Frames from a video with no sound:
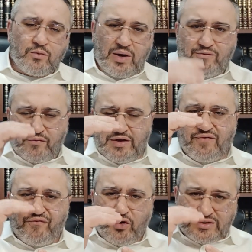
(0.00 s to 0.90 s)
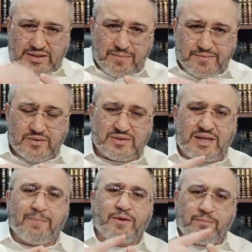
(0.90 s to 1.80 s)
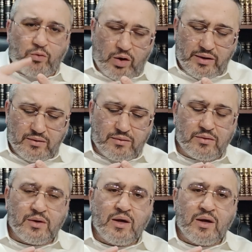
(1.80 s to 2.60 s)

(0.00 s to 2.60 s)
we have over here 4 steps. Step number 1,